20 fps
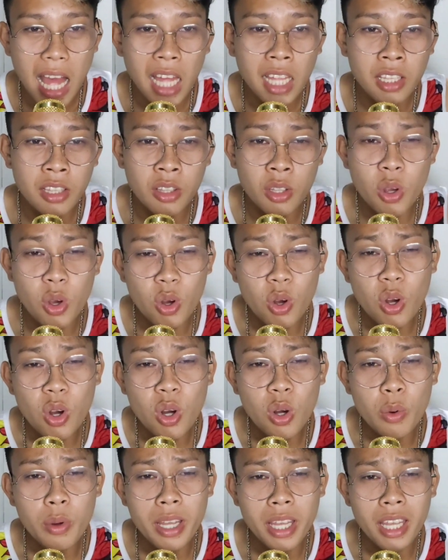I
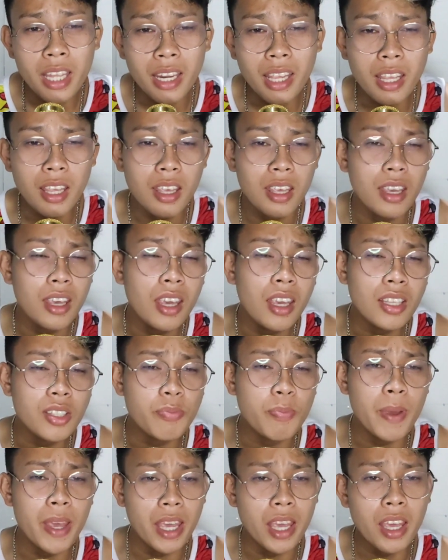know when he's
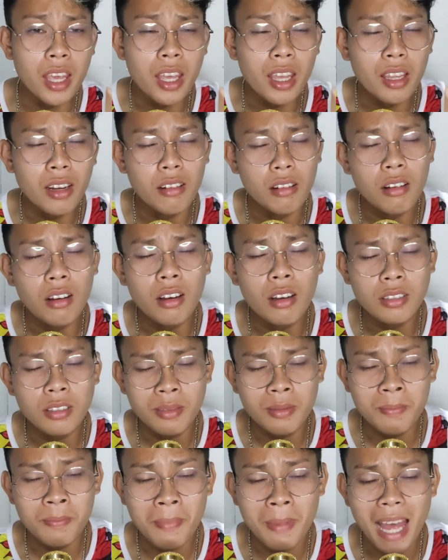been on
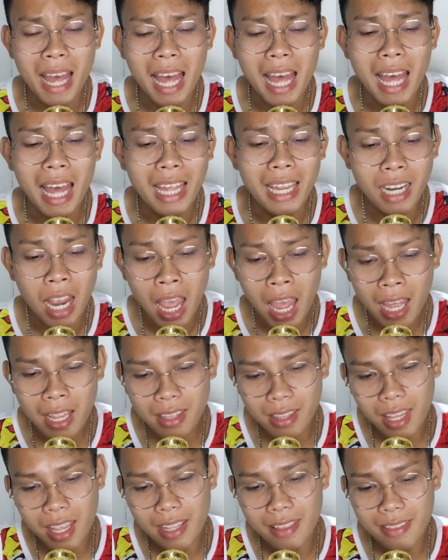your mind
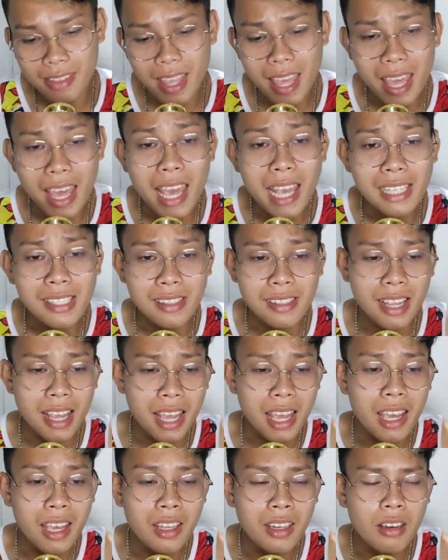that there's
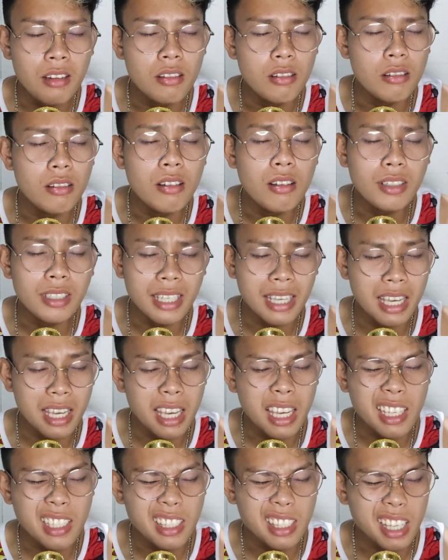that look
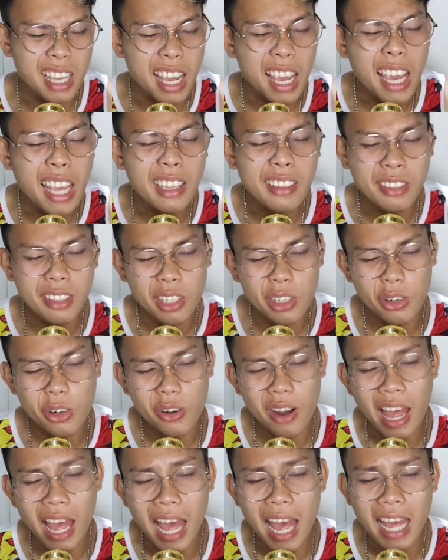he's in
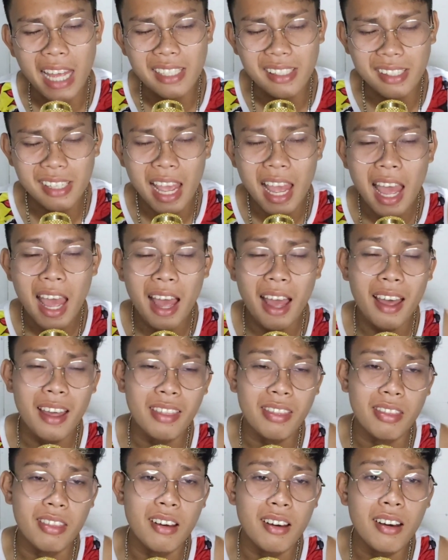your eyes. I
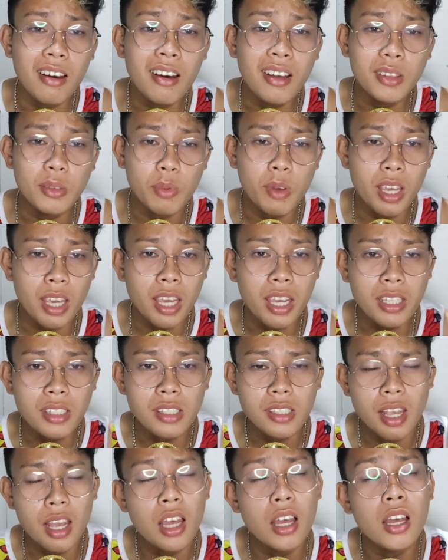thought with
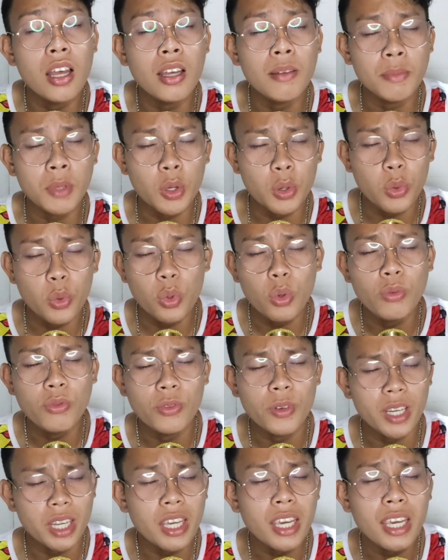time you
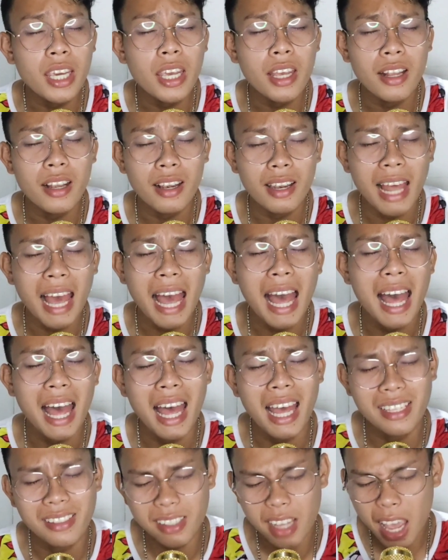
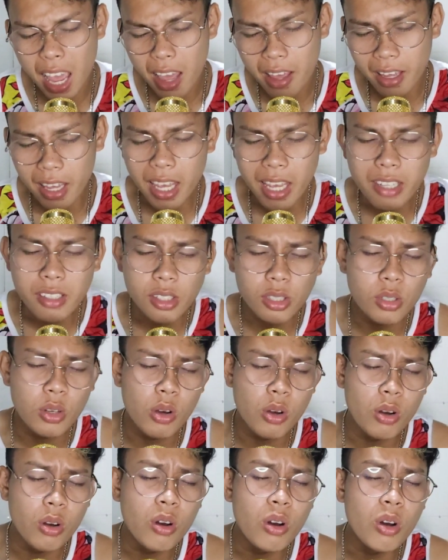realize it's
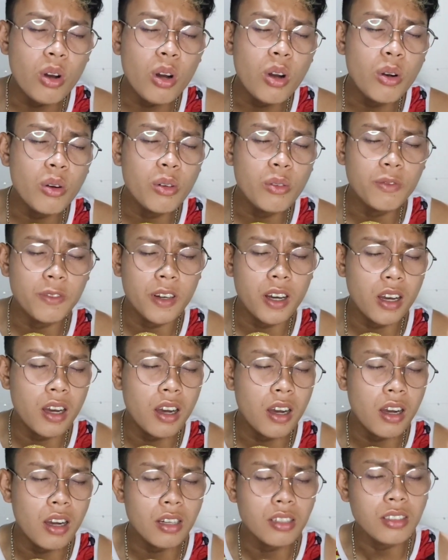
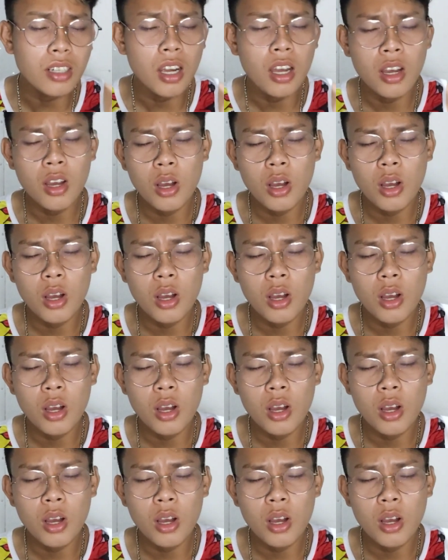over.